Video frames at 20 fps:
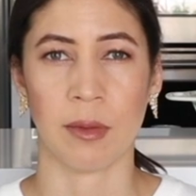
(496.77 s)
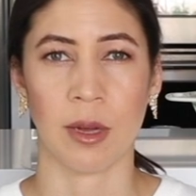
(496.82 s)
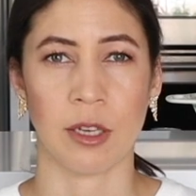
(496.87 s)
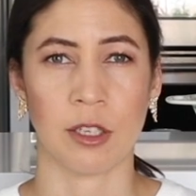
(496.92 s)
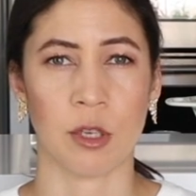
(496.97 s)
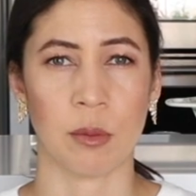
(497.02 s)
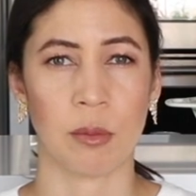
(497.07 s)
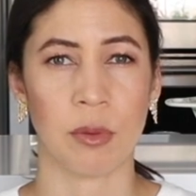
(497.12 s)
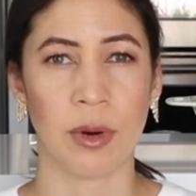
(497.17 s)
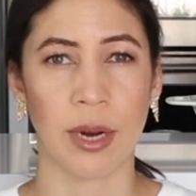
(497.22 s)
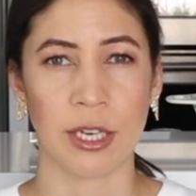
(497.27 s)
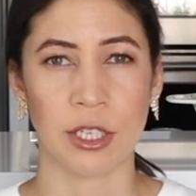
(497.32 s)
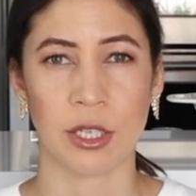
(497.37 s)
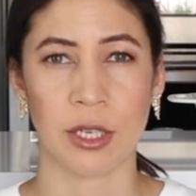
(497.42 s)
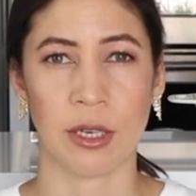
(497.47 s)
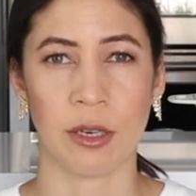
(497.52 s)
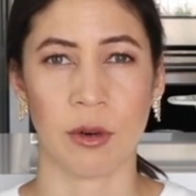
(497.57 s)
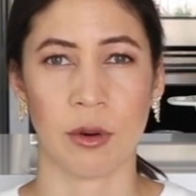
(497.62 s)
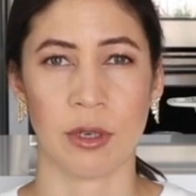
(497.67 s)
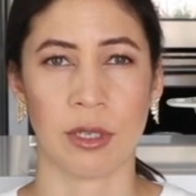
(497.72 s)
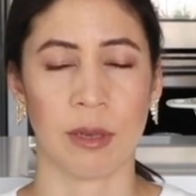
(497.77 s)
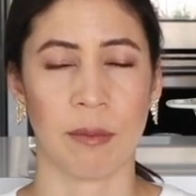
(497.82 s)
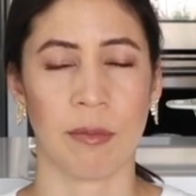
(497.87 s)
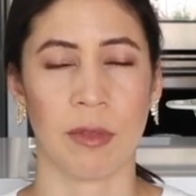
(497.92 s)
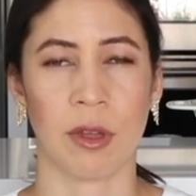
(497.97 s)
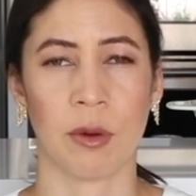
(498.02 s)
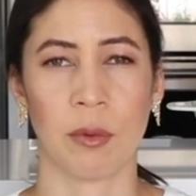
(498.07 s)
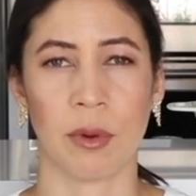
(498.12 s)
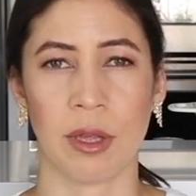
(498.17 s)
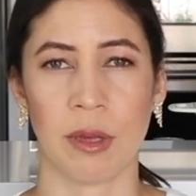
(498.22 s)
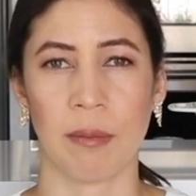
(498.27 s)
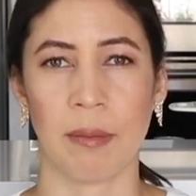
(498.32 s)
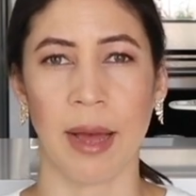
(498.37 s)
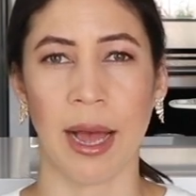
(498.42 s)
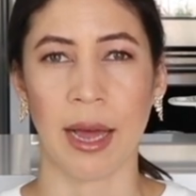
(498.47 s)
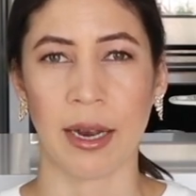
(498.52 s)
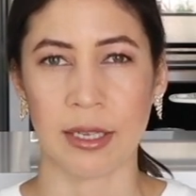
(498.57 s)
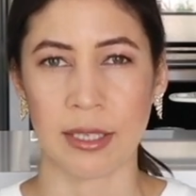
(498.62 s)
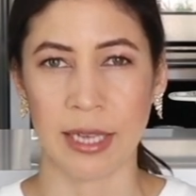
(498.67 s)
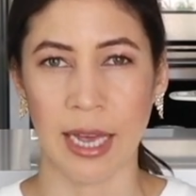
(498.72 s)
a depression or something really
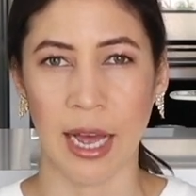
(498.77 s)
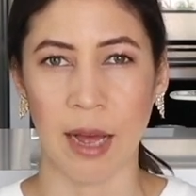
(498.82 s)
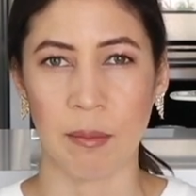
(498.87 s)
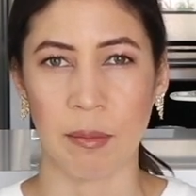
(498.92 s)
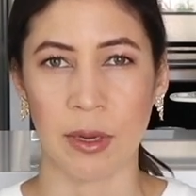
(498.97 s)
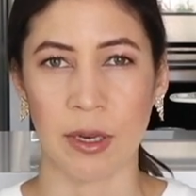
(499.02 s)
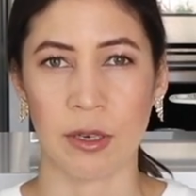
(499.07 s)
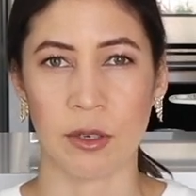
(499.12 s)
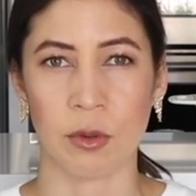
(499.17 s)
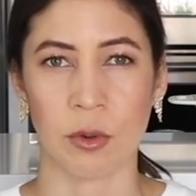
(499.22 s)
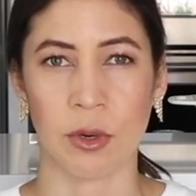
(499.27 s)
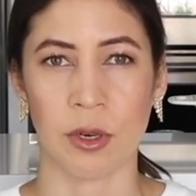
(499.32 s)
bad has happened,